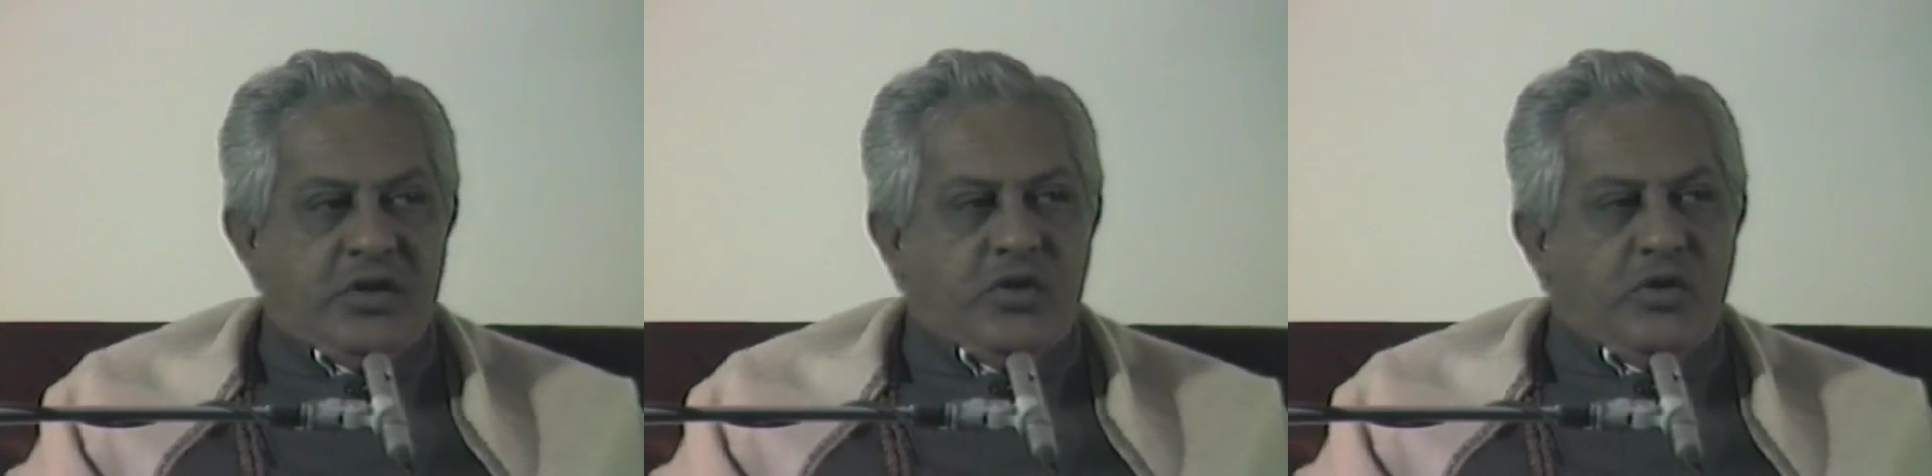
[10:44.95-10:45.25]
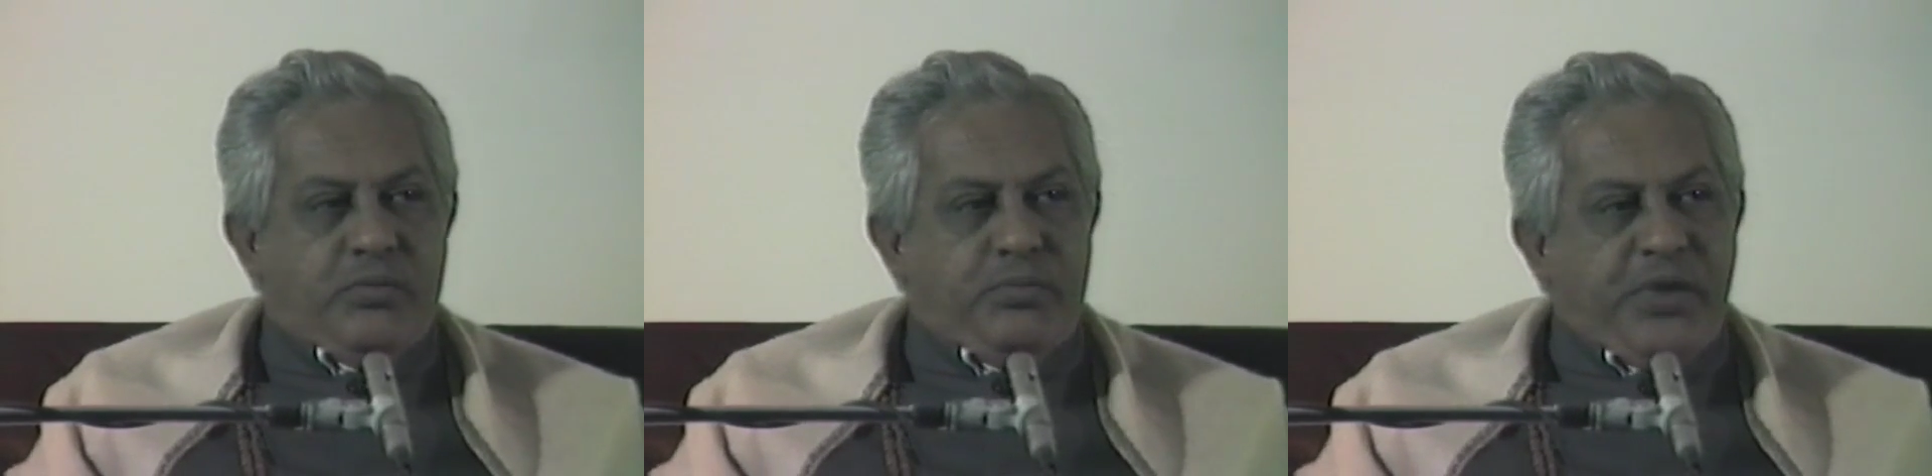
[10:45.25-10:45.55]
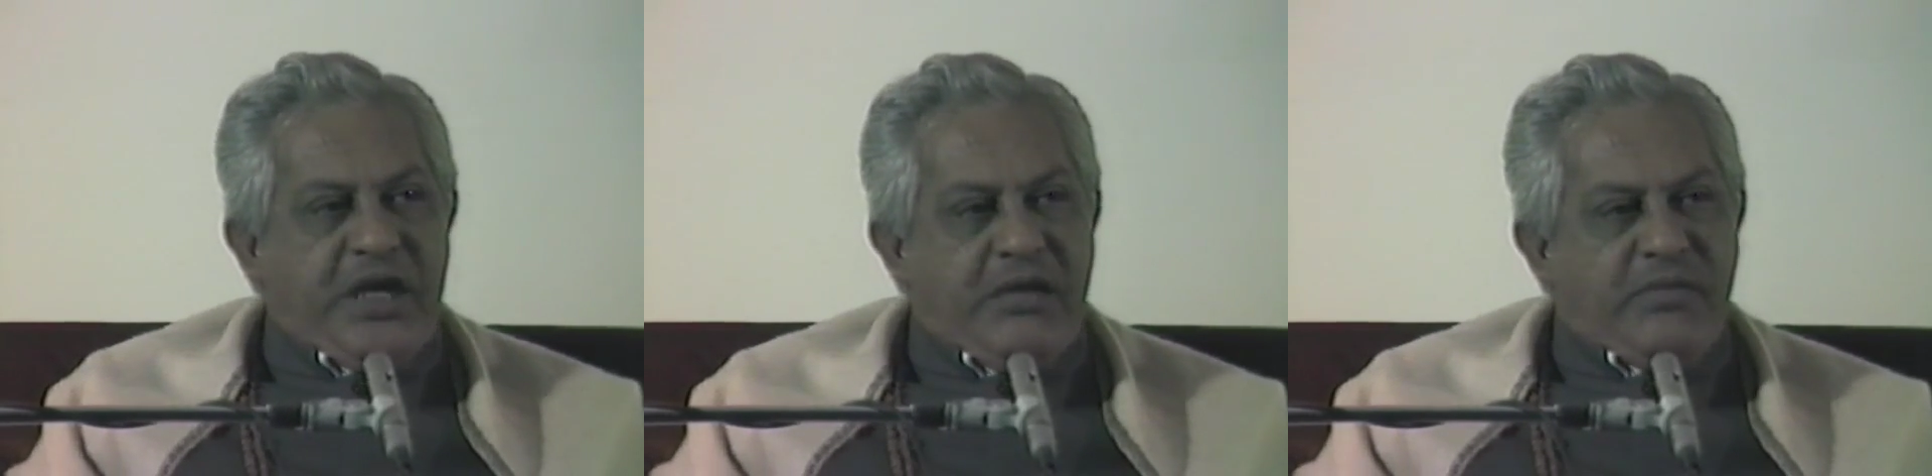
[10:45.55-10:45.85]
or
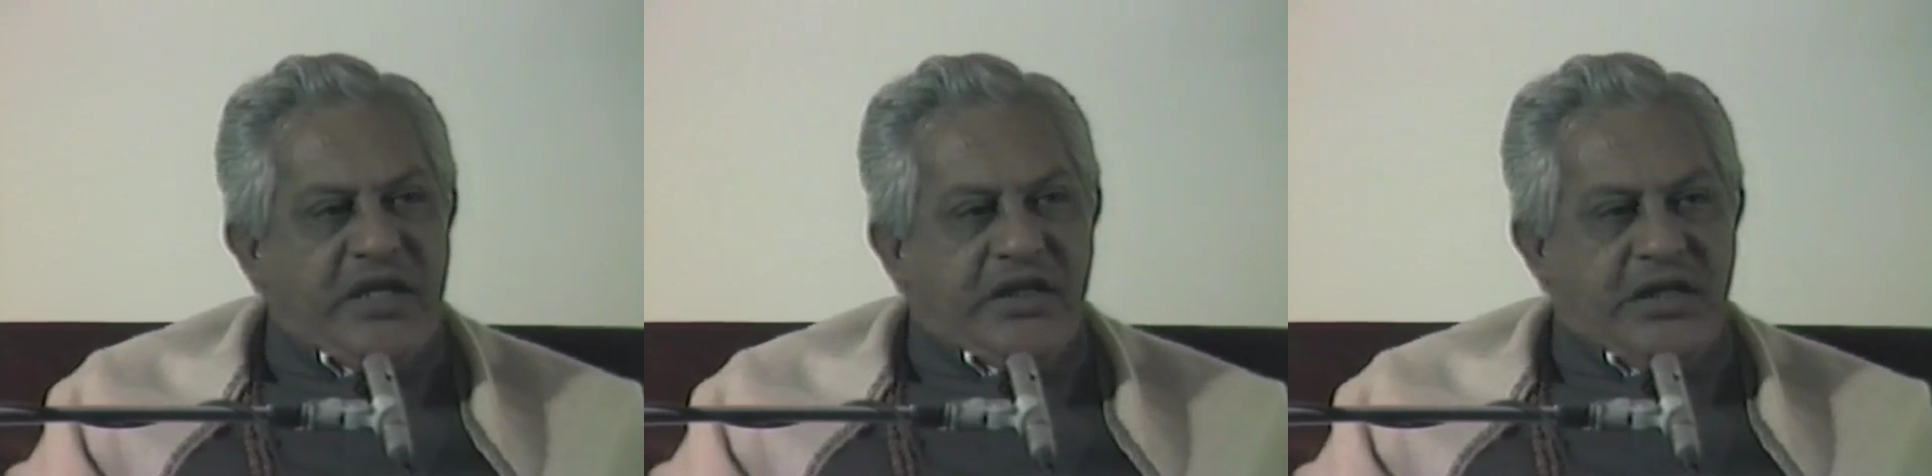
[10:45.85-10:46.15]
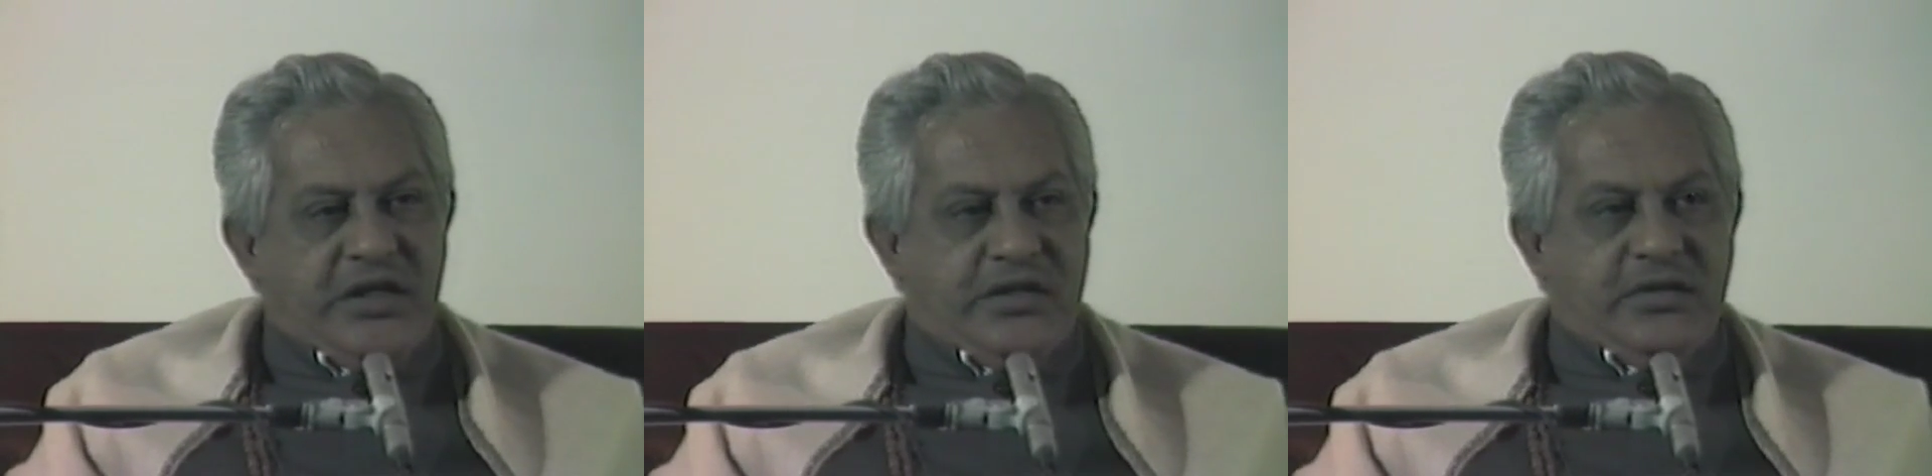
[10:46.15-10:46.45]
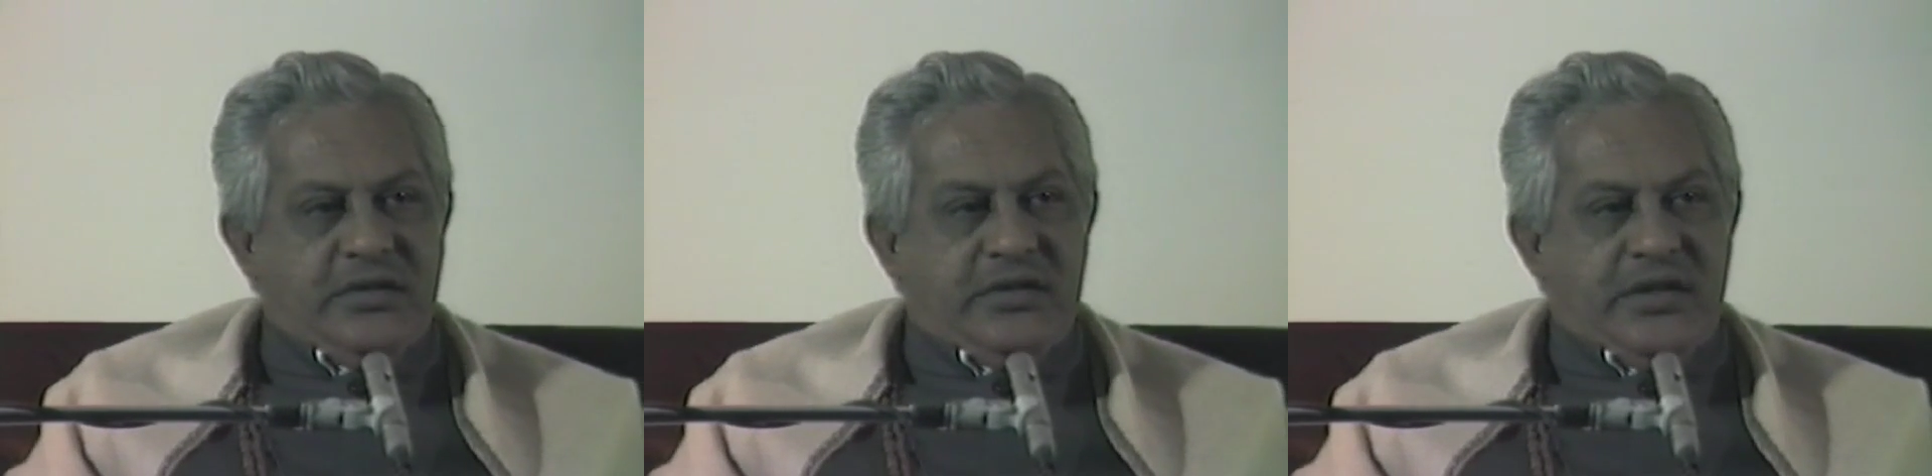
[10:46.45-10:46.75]

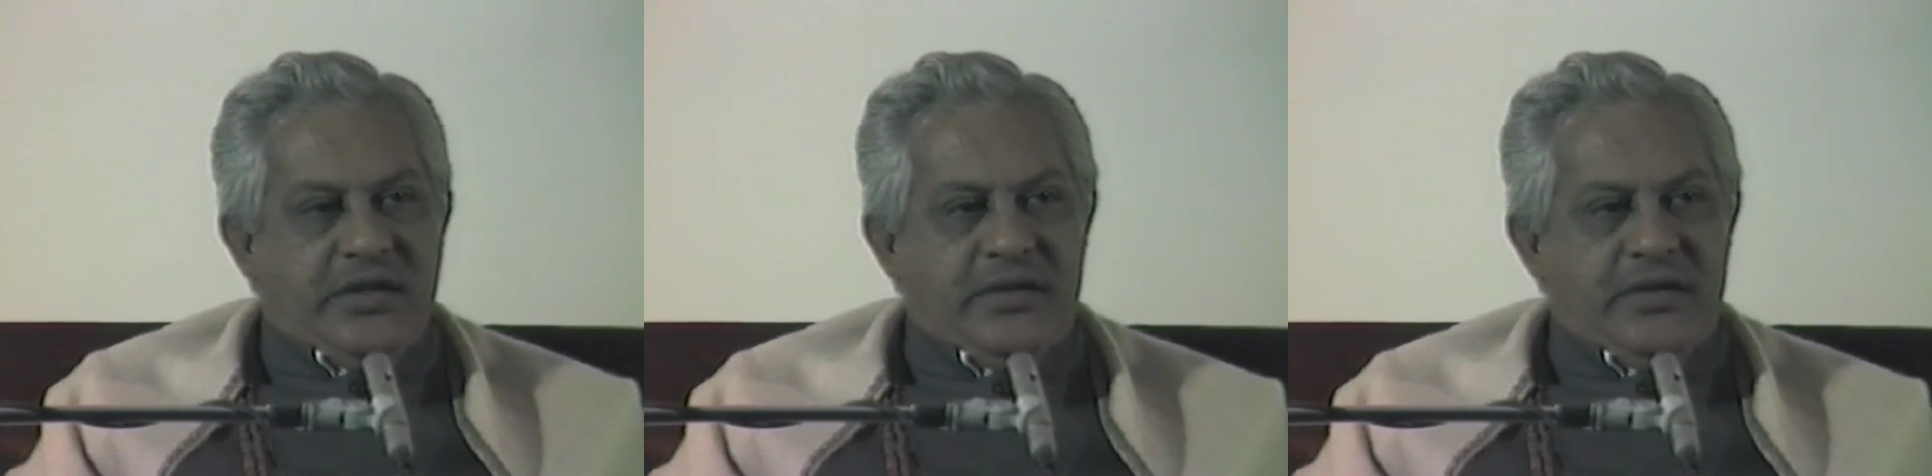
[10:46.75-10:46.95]
premeditated,